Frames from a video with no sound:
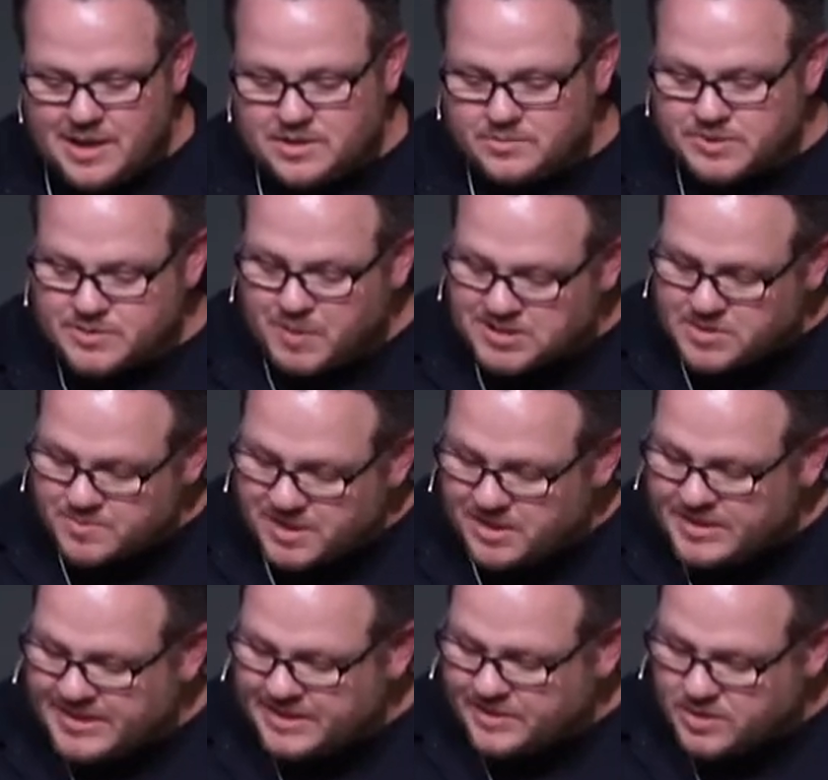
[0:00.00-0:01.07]

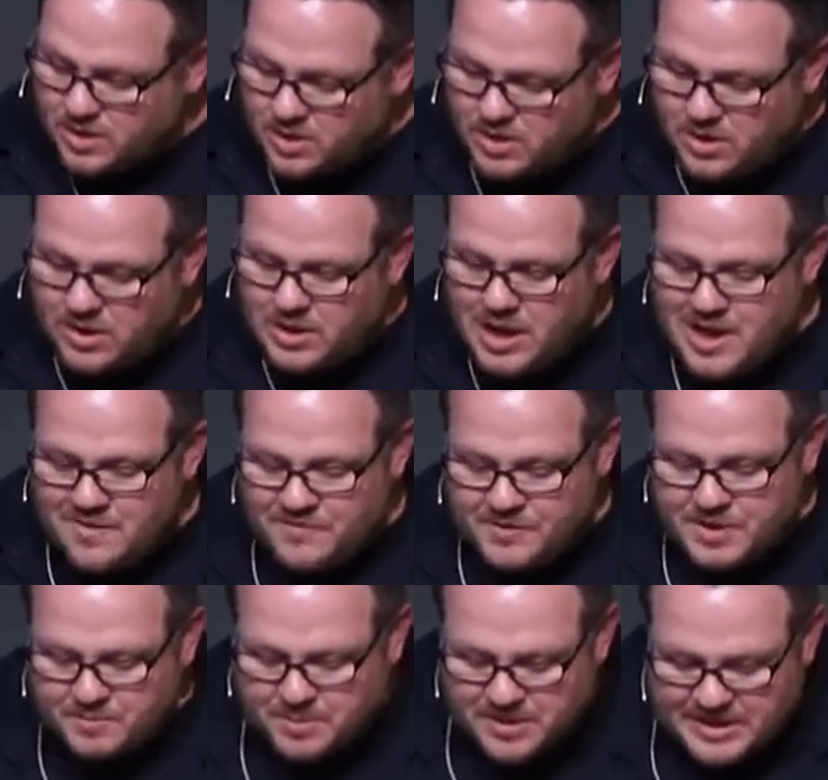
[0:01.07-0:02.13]
responsibility and call for
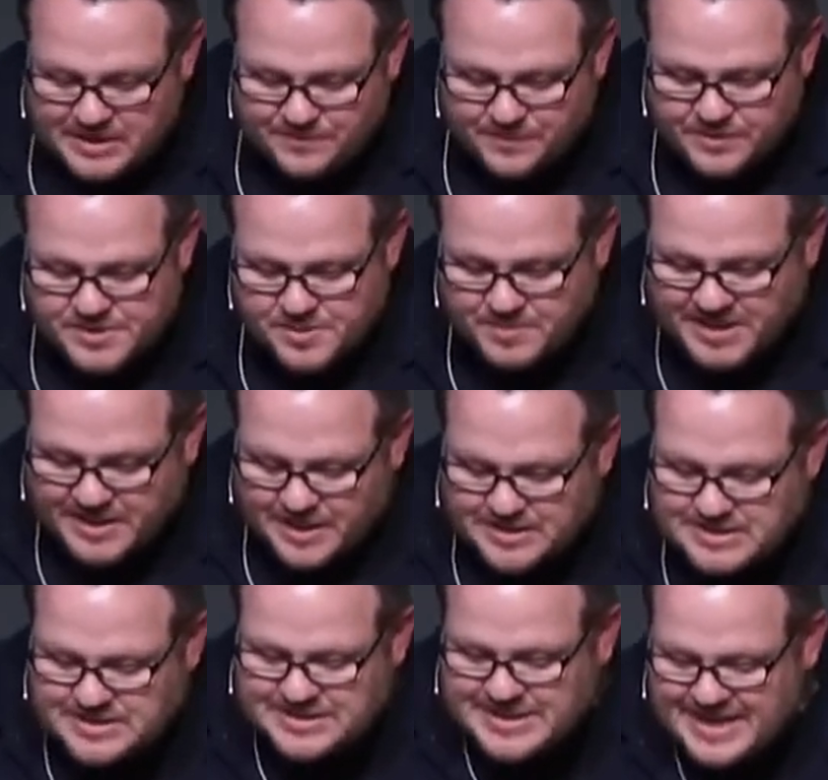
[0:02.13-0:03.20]
the believer to be
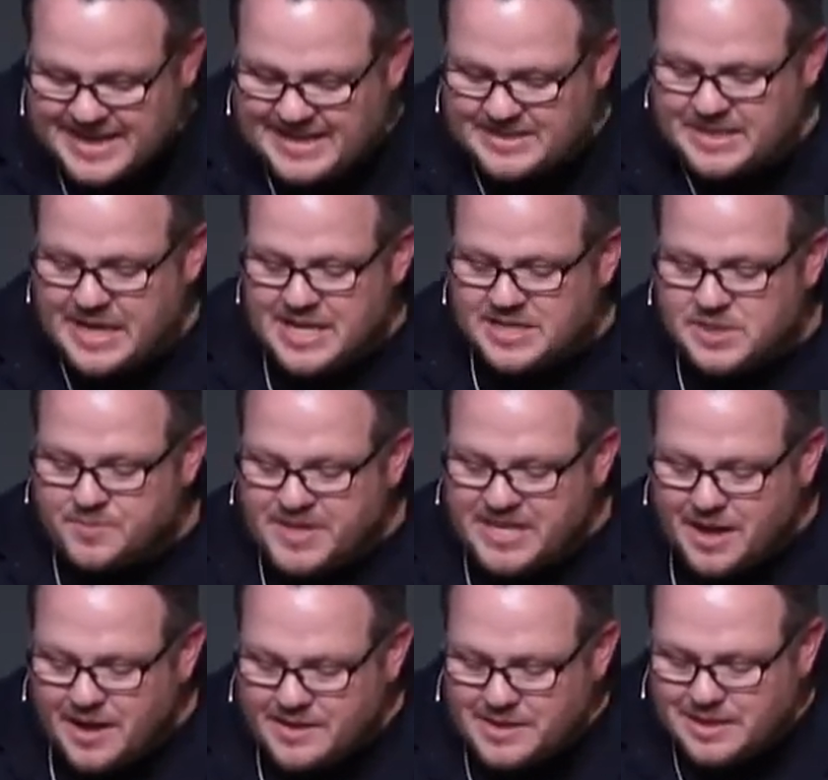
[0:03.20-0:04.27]
unstained, to be
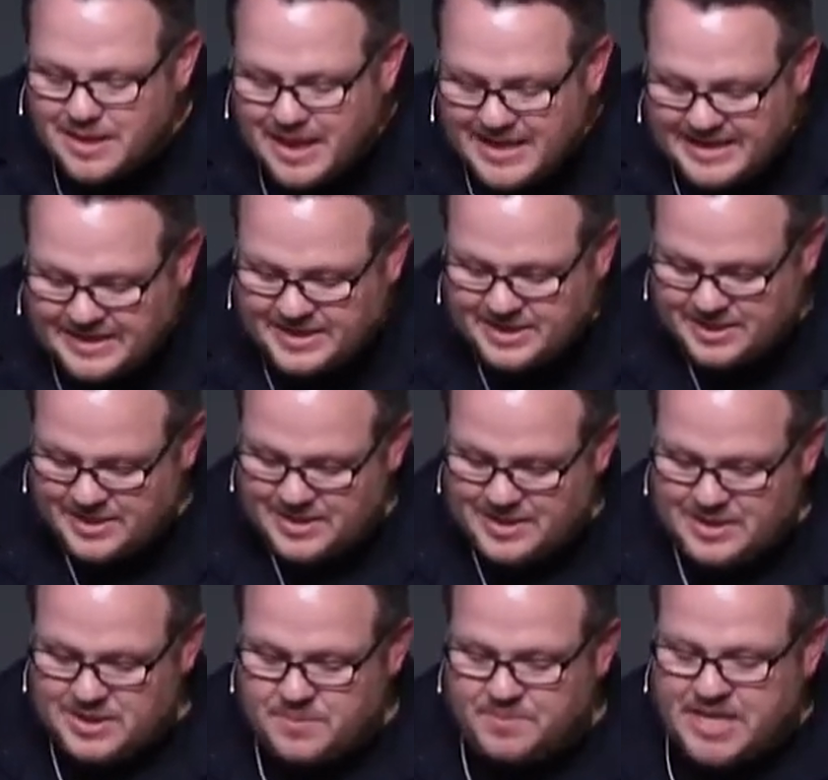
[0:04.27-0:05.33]
unlike
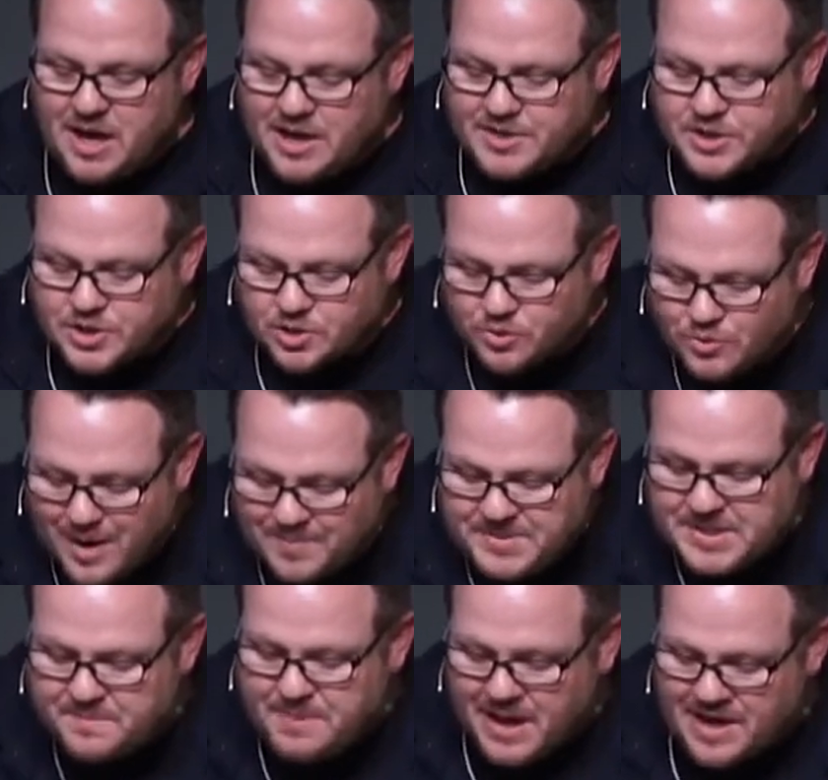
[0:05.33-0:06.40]
to be
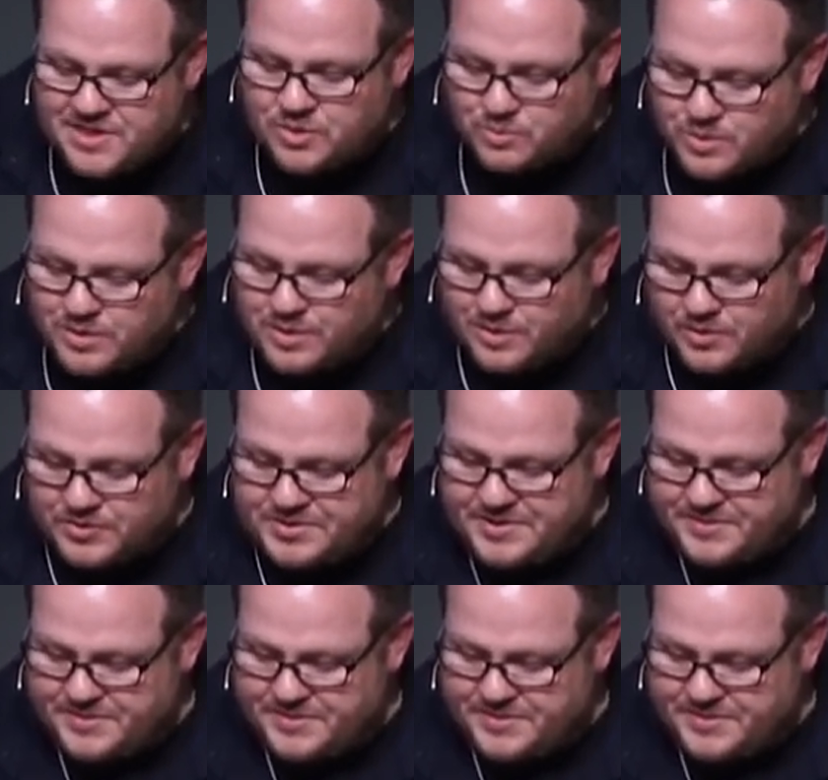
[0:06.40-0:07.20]
uncorrupted by the world.